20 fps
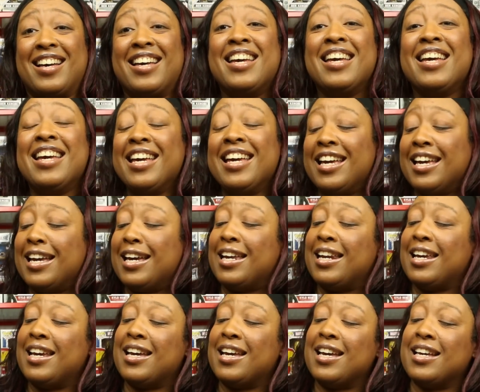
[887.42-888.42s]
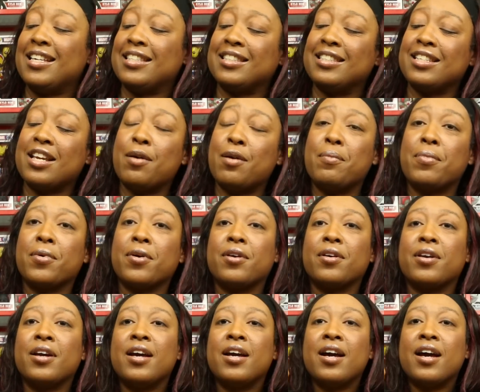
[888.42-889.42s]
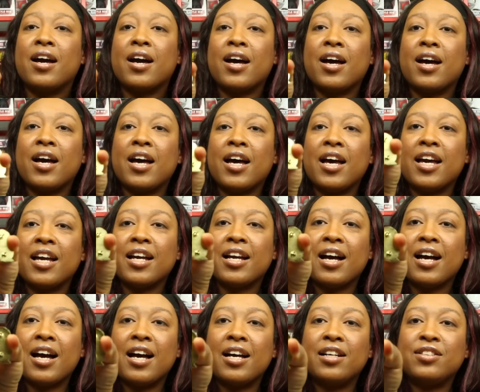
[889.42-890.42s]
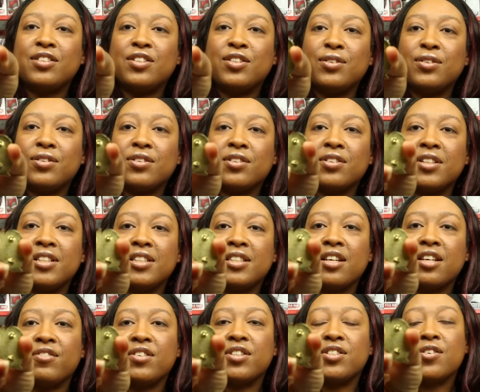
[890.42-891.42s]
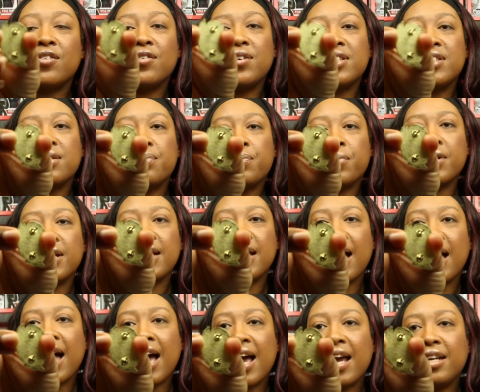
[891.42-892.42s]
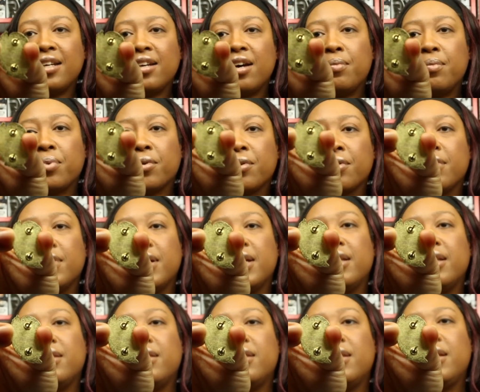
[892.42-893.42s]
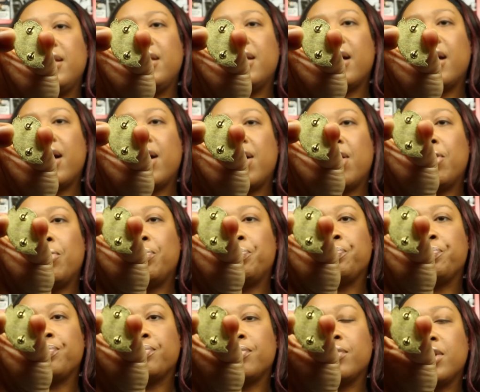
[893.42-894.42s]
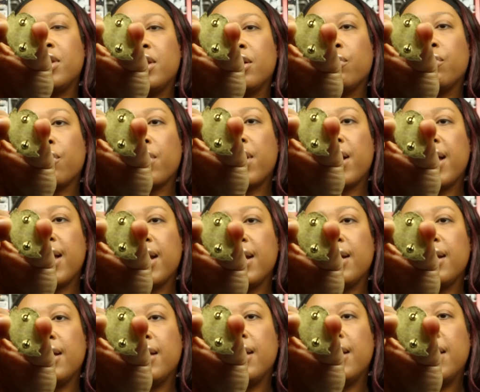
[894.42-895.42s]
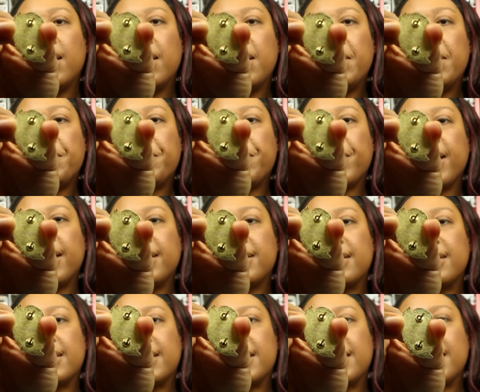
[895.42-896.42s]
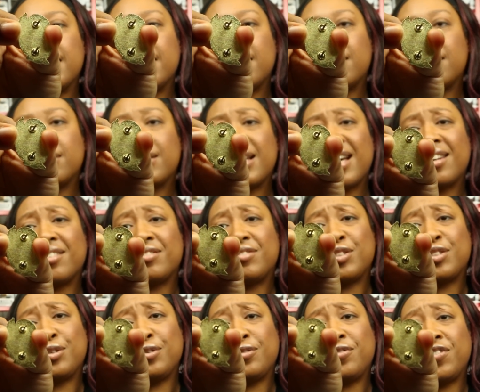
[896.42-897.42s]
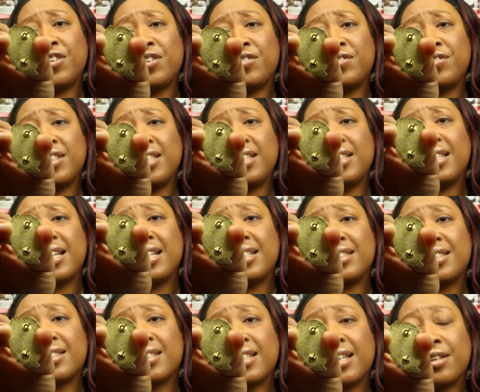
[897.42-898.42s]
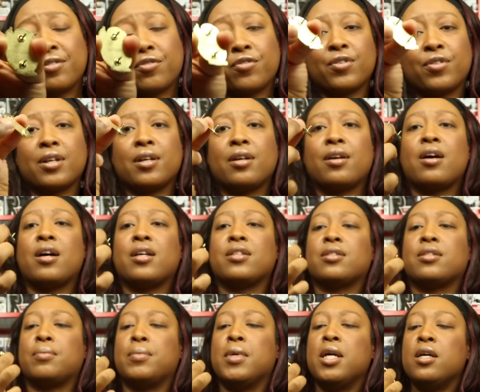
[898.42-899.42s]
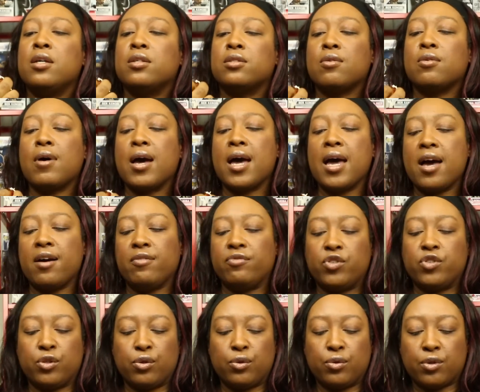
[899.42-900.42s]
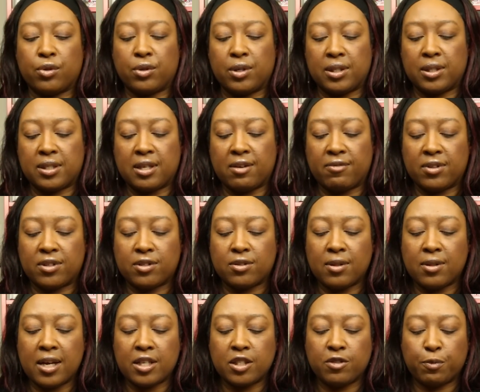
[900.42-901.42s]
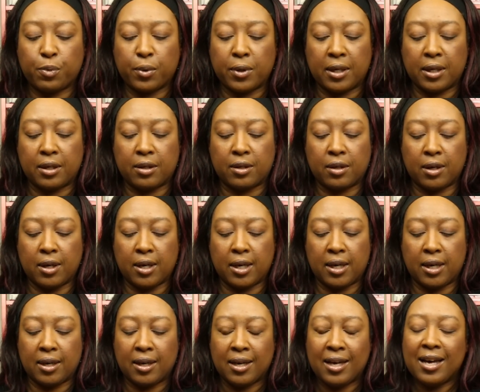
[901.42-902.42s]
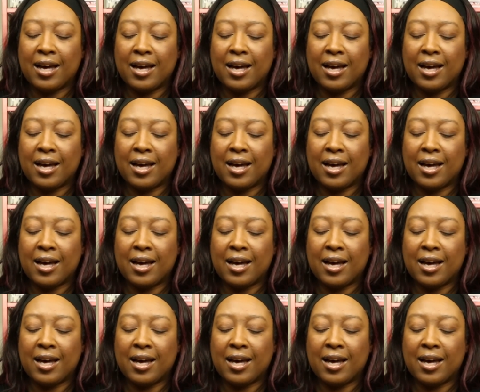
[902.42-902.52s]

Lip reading: It is numbered. I got 237, so it's a pretty high number in the run. But still, out of 250, that's like freaking awesome. So I have 237, so that's pretty good.